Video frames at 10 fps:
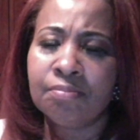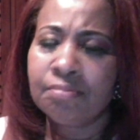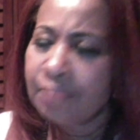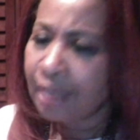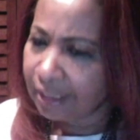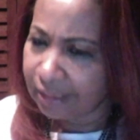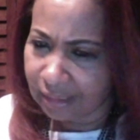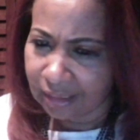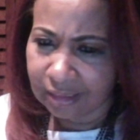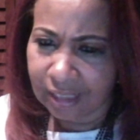
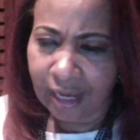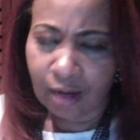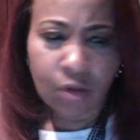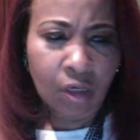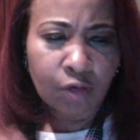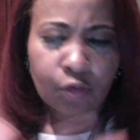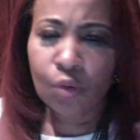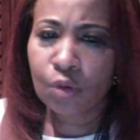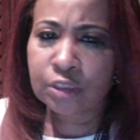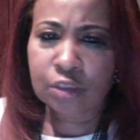money. Now, of
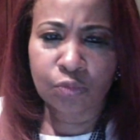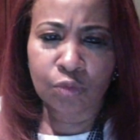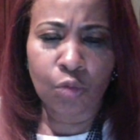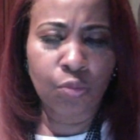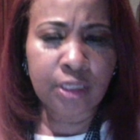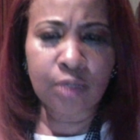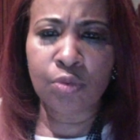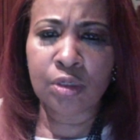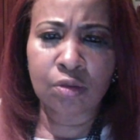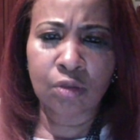course, we
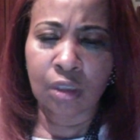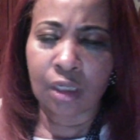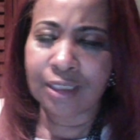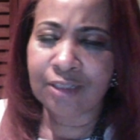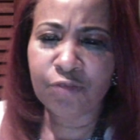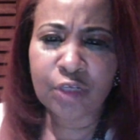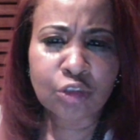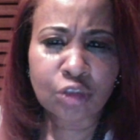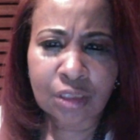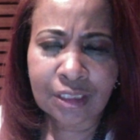will
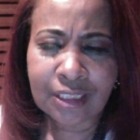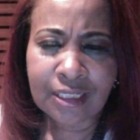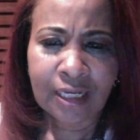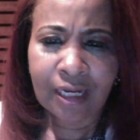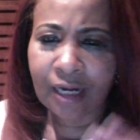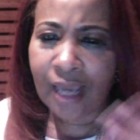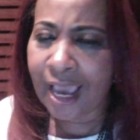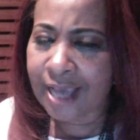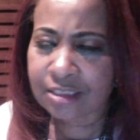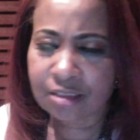eventually
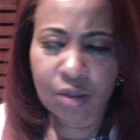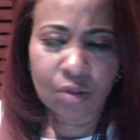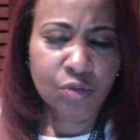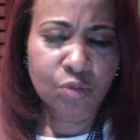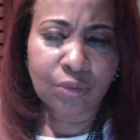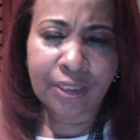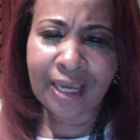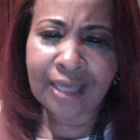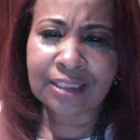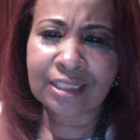ask those who
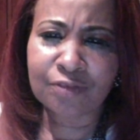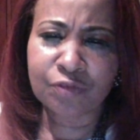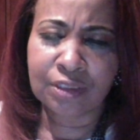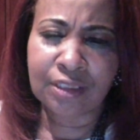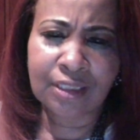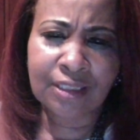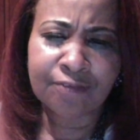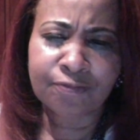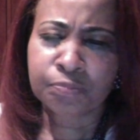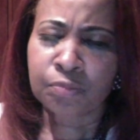can give to give,